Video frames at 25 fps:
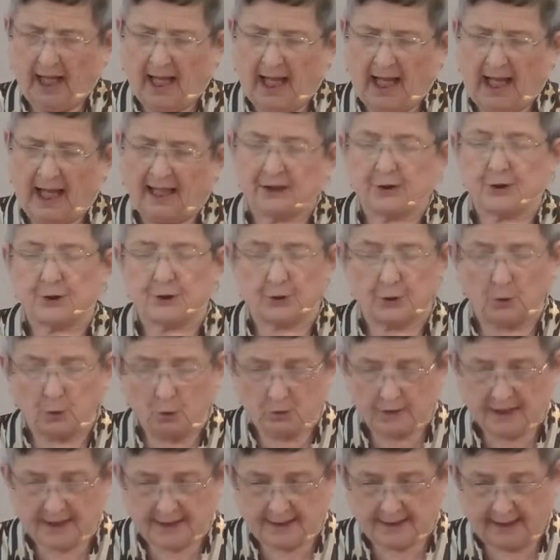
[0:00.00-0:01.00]
And so
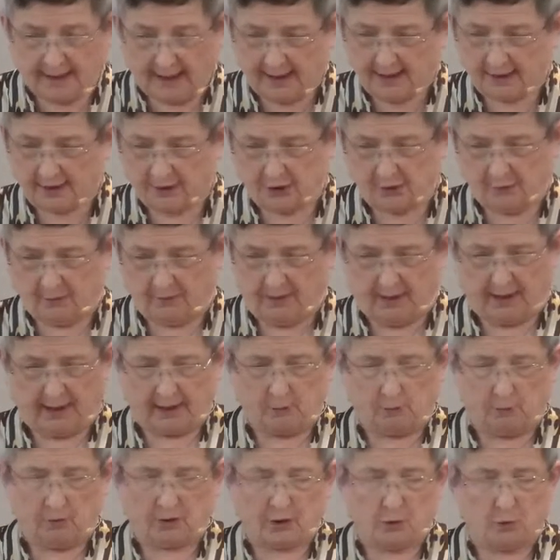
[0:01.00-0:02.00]

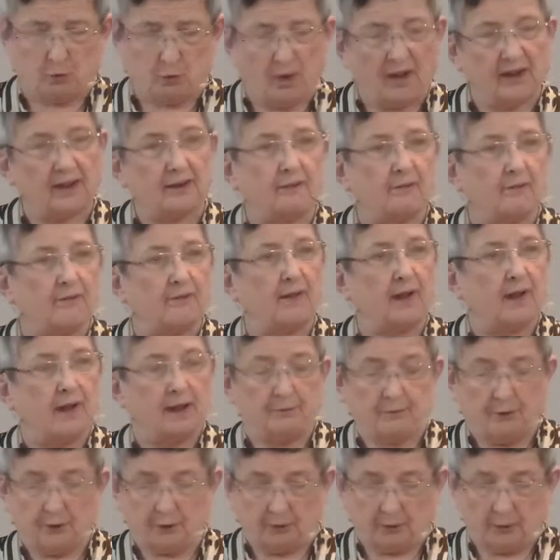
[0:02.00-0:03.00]
dissatisfied was one
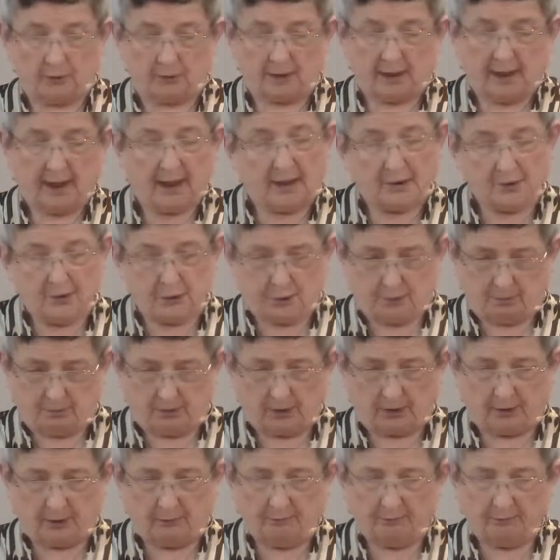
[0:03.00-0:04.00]
5-year-old
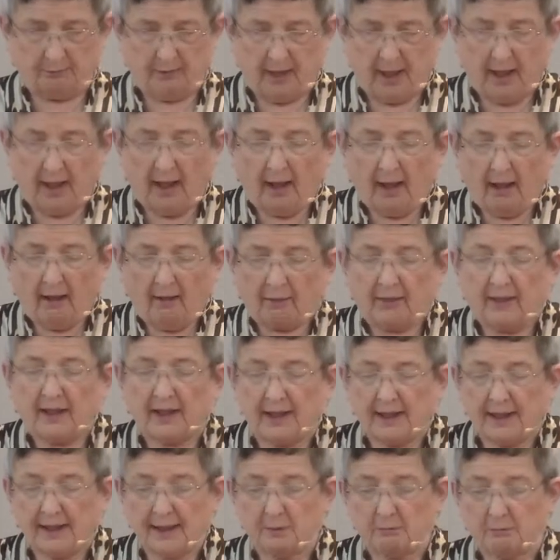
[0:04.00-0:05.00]
customer that
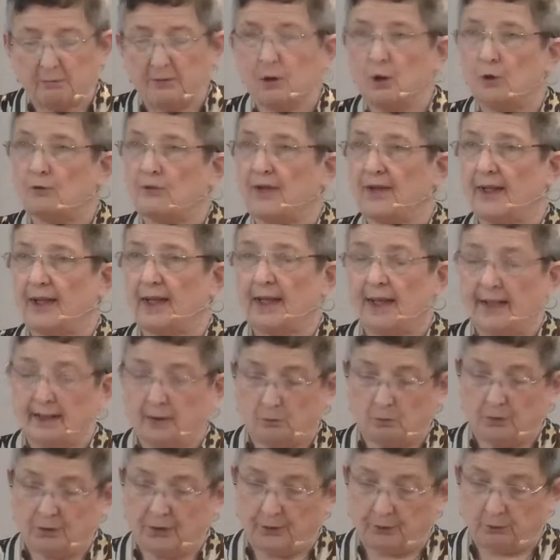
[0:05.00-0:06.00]
he hit me over the
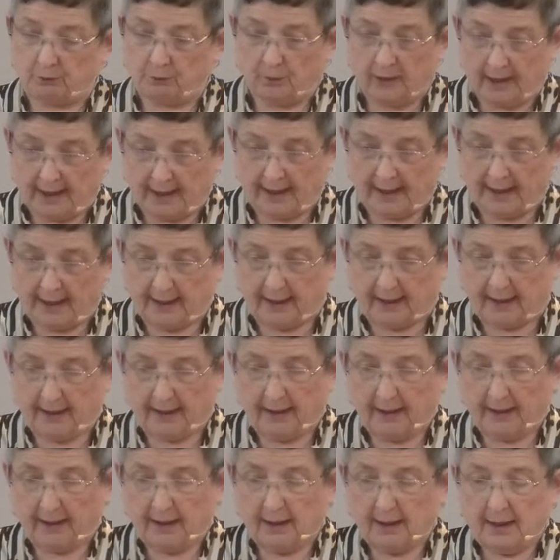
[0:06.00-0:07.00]
head with a rake,
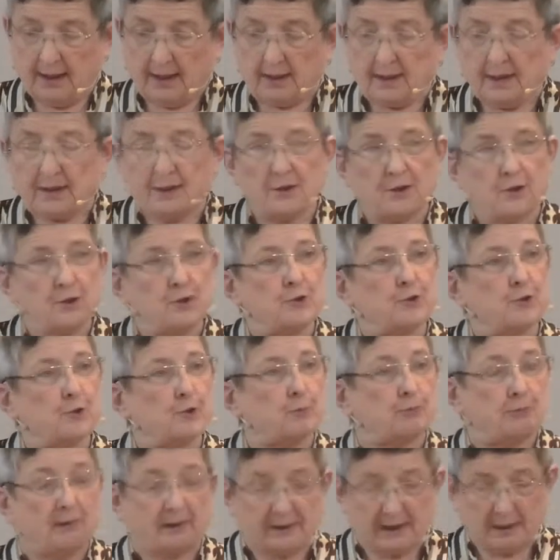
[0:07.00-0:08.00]

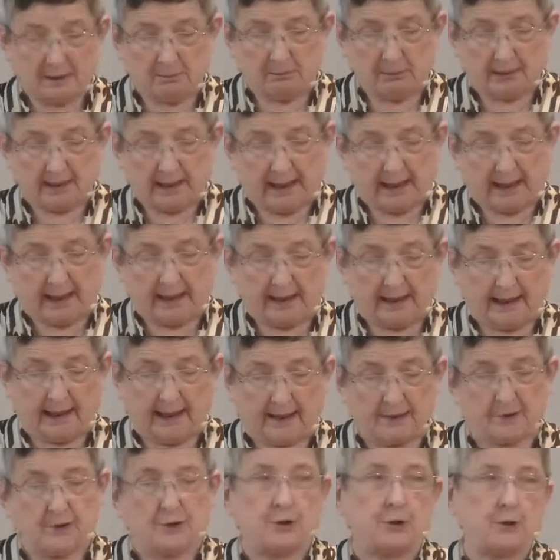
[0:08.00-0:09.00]
spilling blood
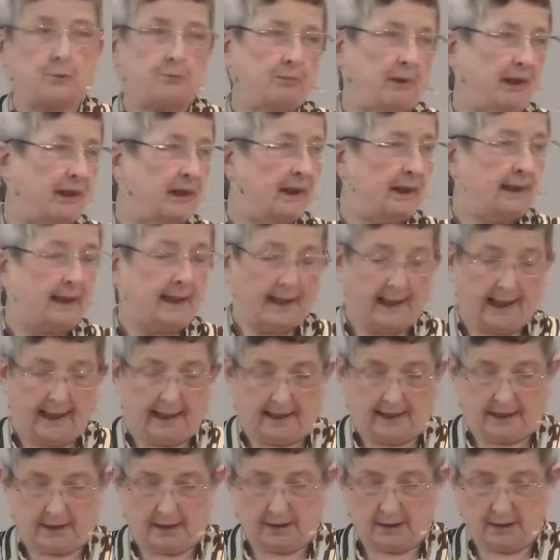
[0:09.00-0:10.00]
and spelling an
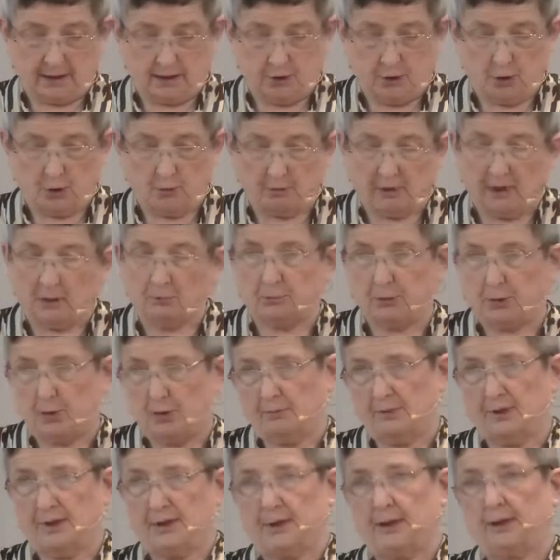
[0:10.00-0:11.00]
end to my
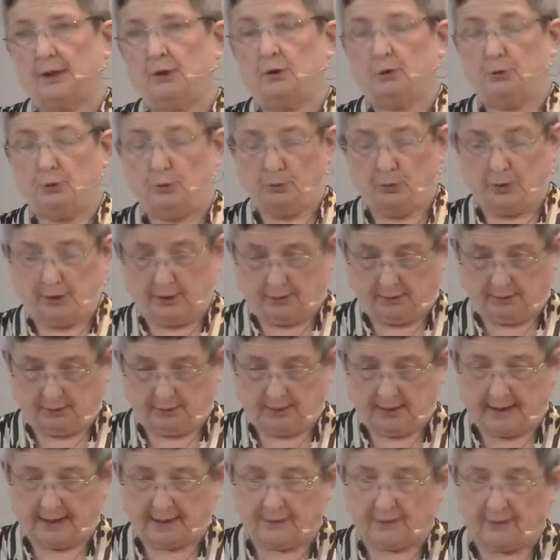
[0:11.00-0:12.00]
promising
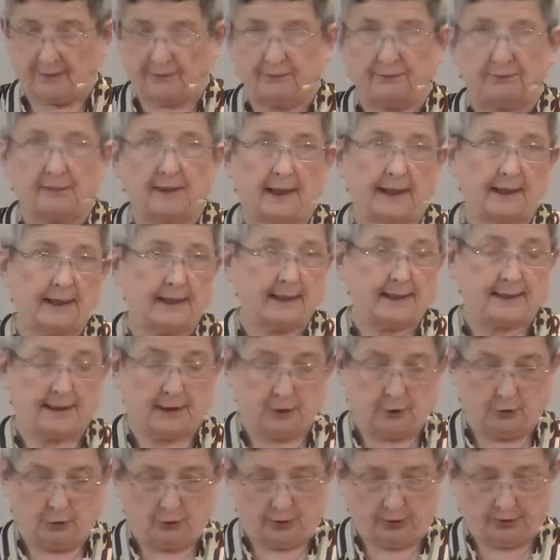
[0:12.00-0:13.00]
career as a flight
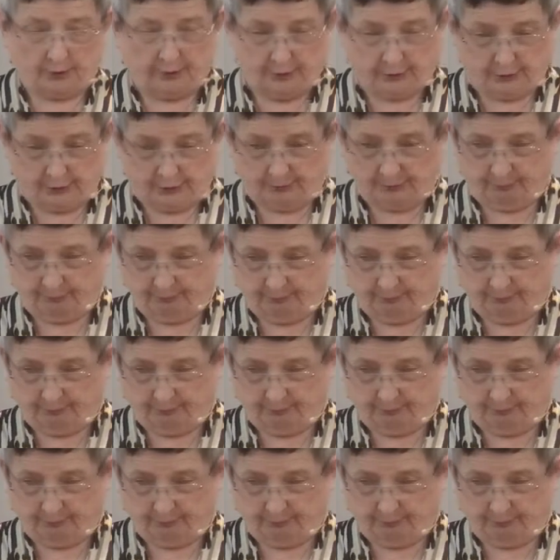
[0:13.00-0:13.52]
instructor.